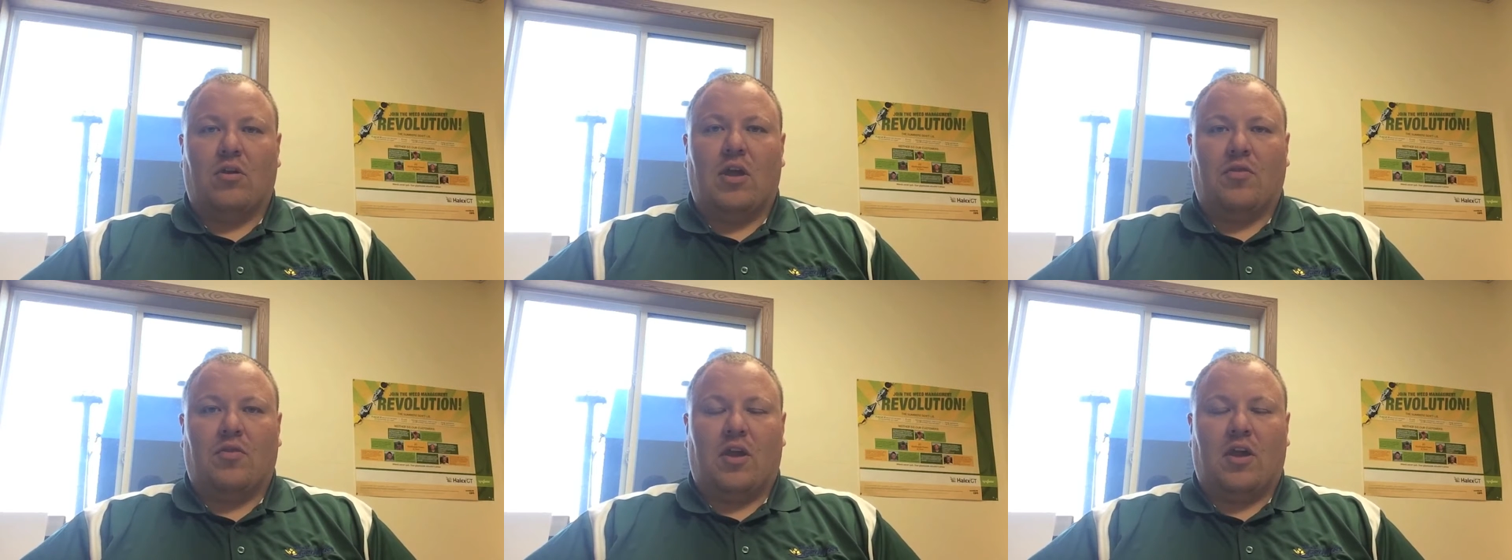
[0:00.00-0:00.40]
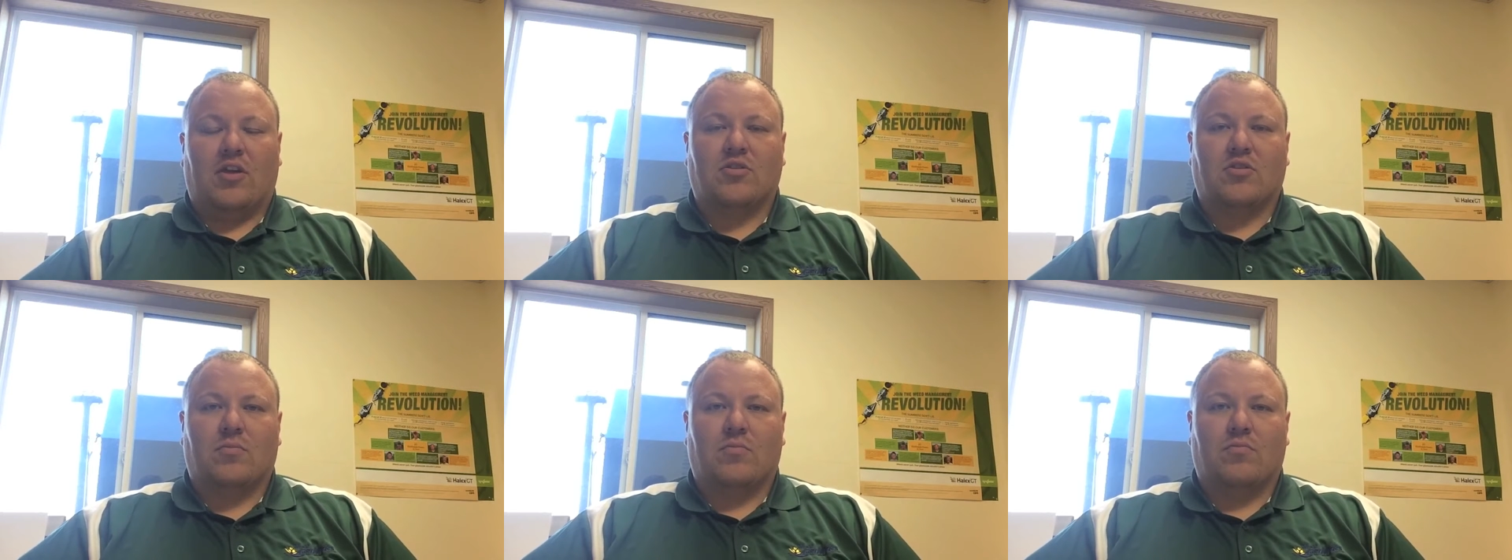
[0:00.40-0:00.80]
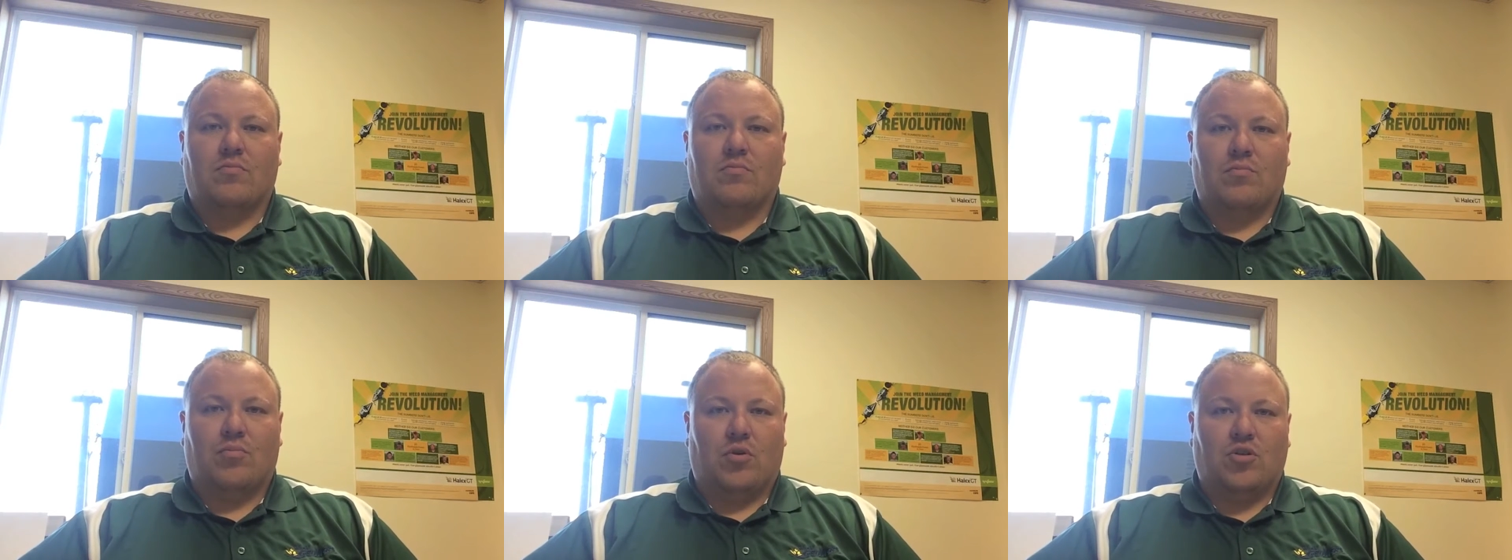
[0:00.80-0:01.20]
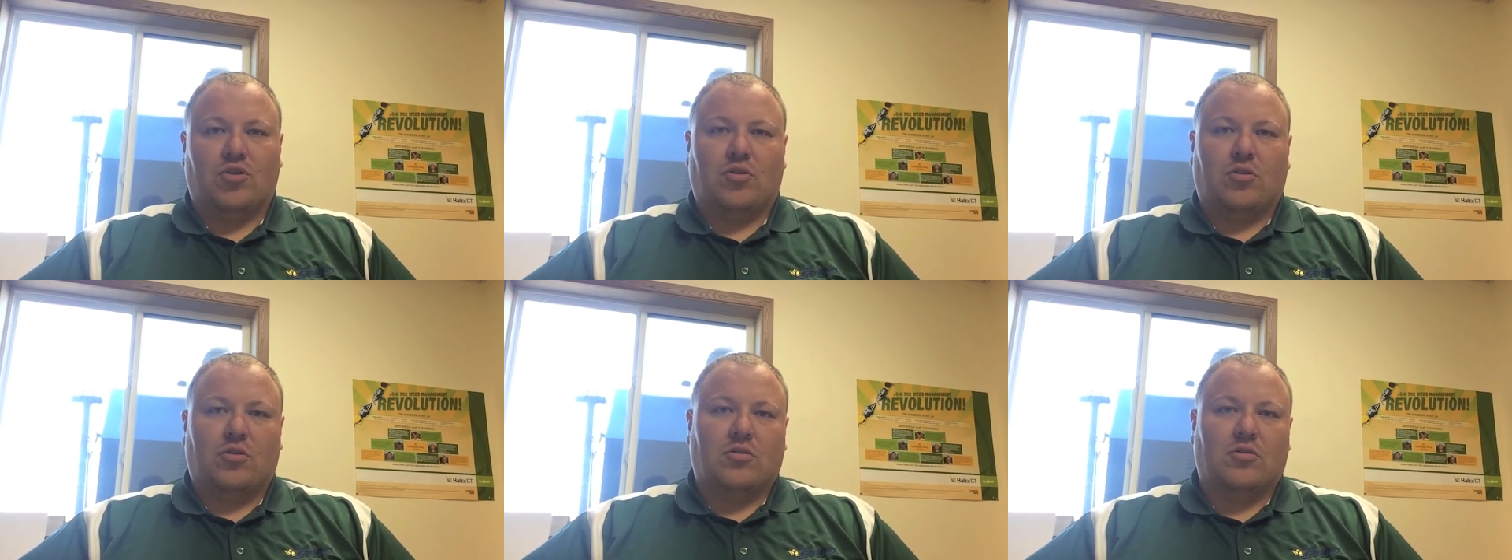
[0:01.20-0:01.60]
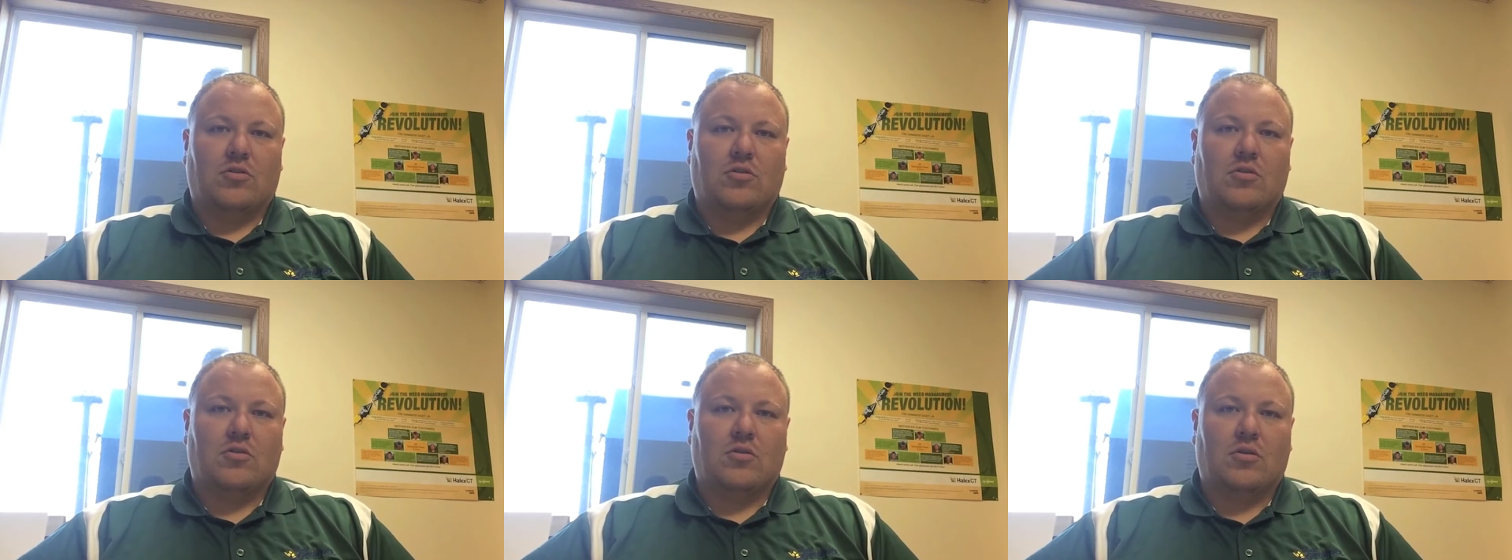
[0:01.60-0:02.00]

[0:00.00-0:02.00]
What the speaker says: get the extra bushels